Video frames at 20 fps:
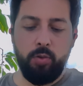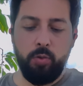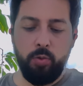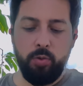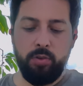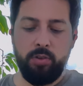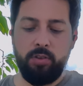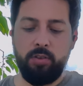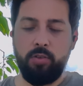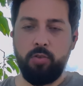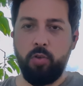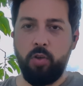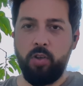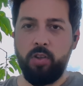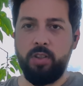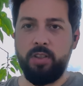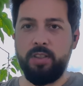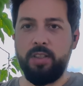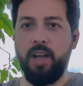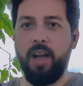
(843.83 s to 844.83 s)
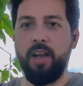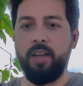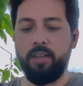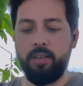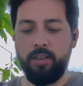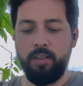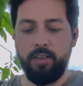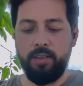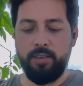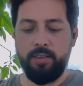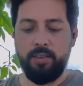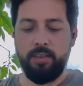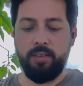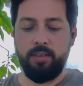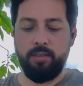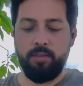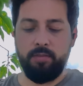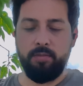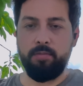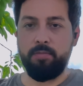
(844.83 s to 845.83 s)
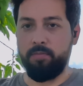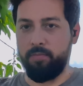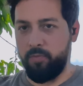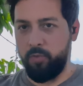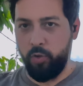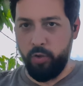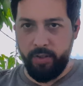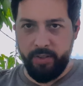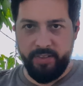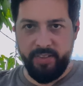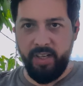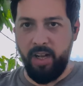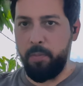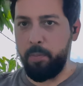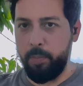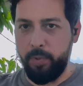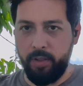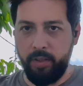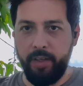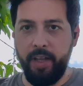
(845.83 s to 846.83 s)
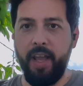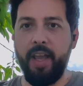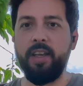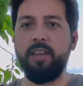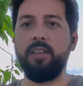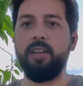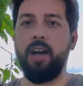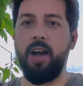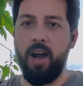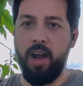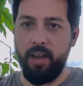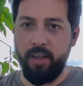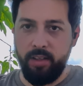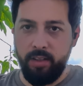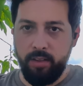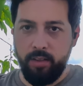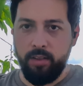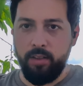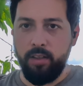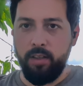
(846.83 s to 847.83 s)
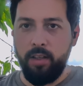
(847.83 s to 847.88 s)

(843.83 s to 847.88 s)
whose strong side is, for example, AI,